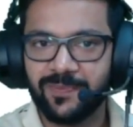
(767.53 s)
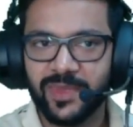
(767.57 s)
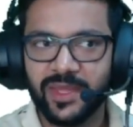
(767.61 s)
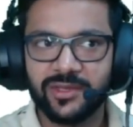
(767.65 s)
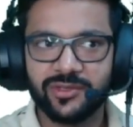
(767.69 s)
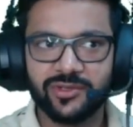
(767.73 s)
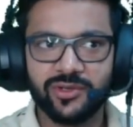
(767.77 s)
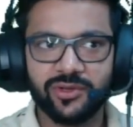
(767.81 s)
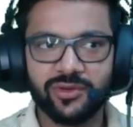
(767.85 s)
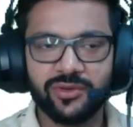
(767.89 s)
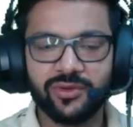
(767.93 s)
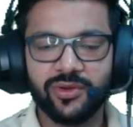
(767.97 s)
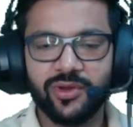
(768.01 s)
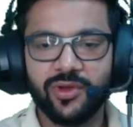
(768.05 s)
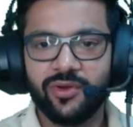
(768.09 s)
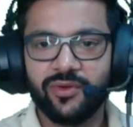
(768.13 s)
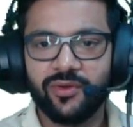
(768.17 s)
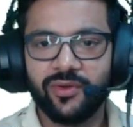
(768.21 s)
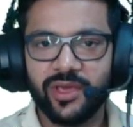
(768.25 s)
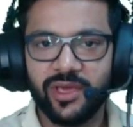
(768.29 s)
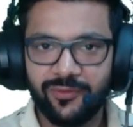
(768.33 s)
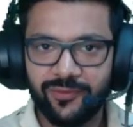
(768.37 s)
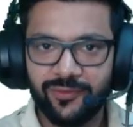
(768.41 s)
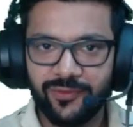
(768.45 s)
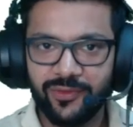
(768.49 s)
So
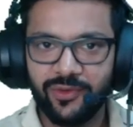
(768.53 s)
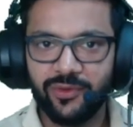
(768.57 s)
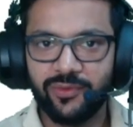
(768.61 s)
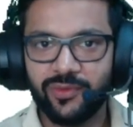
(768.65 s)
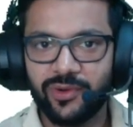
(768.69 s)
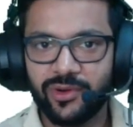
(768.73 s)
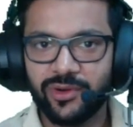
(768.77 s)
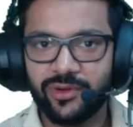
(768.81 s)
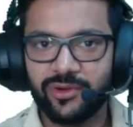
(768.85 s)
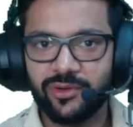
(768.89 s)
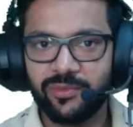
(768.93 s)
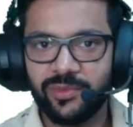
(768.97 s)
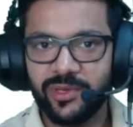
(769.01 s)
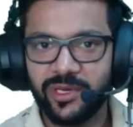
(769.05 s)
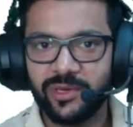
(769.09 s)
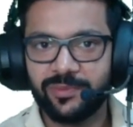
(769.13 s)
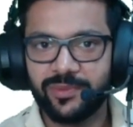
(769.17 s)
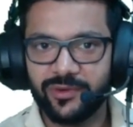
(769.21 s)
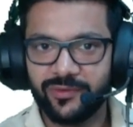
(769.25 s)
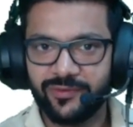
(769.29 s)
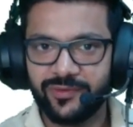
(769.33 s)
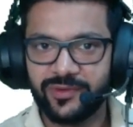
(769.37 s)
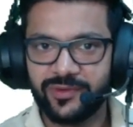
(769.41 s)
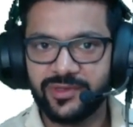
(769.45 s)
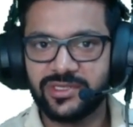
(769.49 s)
if you want to be a
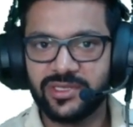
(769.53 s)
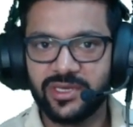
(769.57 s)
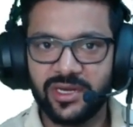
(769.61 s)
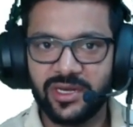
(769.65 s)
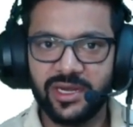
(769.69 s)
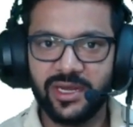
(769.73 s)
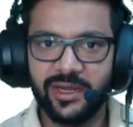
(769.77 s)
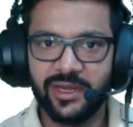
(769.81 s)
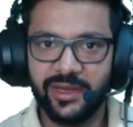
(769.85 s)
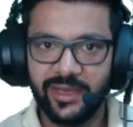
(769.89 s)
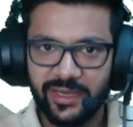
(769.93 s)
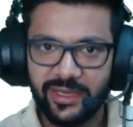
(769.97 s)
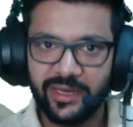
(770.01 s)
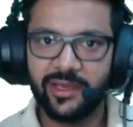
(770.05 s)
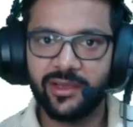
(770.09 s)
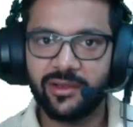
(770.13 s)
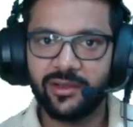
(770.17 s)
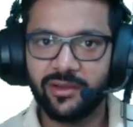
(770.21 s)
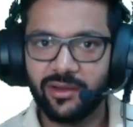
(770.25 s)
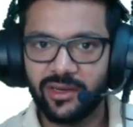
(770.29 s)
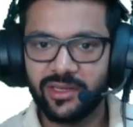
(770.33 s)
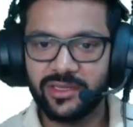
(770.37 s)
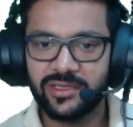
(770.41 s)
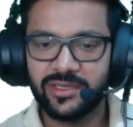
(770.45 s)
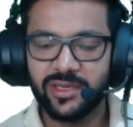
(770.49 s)
professor in degree
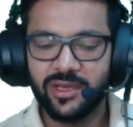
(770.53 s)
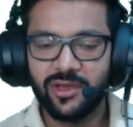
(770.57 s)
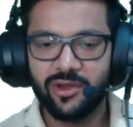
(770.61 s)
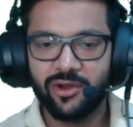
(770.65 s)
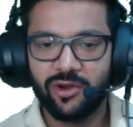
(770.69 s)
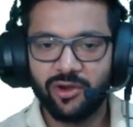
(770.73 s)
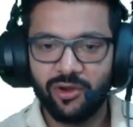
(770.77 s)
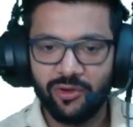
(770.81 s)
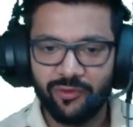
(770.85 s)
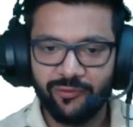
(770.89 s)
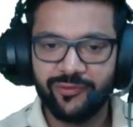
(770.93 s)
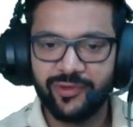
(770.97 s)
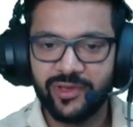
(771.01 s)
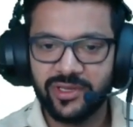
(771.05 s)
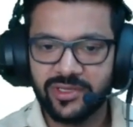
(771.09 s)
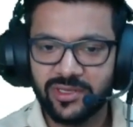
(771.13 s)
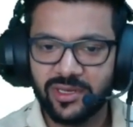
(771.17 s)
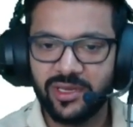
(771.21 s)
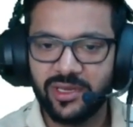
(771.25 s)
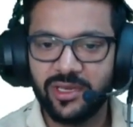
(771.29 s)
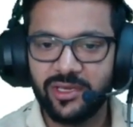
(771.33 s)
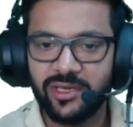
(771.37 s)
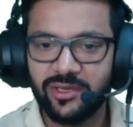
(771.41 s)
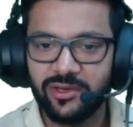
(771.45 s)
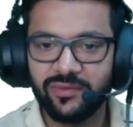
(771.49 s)
college,
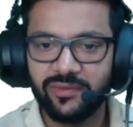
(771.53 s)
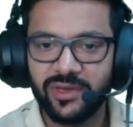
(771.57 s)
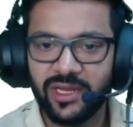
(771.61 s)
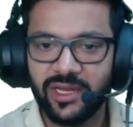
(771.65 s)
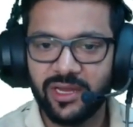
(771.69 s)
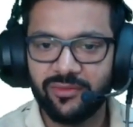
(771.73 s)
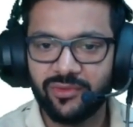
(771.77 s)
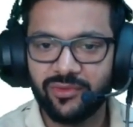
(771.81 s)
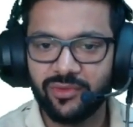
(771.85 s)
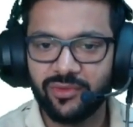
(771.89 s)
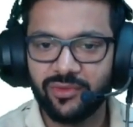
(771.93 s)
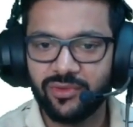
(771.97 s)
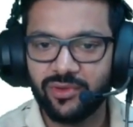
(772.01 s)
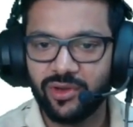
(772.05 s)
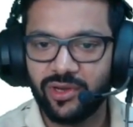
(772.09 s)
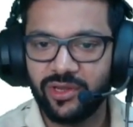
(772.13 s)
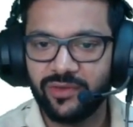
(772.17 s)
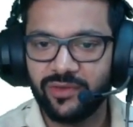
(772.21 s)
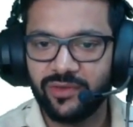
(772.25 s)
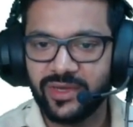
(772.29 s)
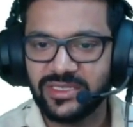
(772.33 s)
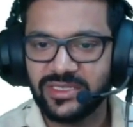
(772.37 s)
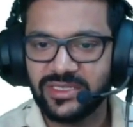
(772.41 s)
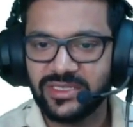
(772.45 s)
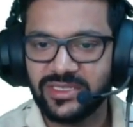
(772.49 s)
obviously you will have to
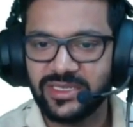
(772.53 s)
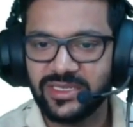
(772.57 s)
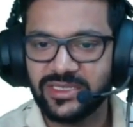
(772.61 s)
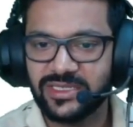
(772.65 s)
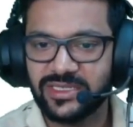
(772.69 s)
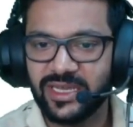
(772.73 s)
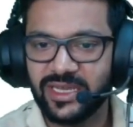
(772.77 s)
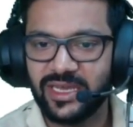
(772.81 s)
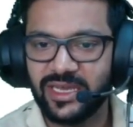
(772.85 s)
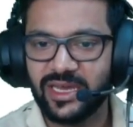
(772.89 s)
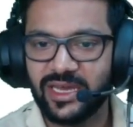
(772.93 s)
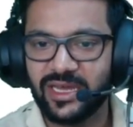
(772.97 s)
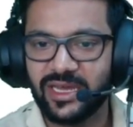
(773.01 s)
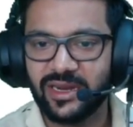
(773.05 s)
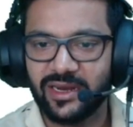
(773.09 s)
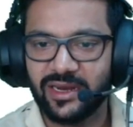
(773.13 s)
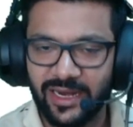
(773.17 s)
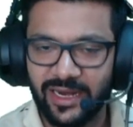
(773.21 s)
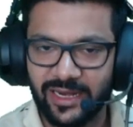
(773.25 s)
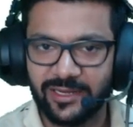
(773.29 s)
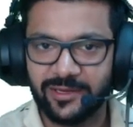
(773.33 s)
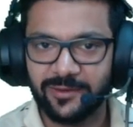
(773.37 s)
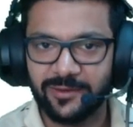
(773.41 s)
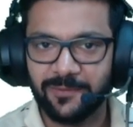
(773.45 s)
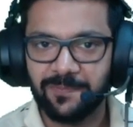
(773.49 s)
qualify CSIR
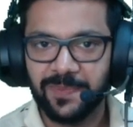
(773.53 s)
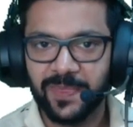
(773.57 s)
NET.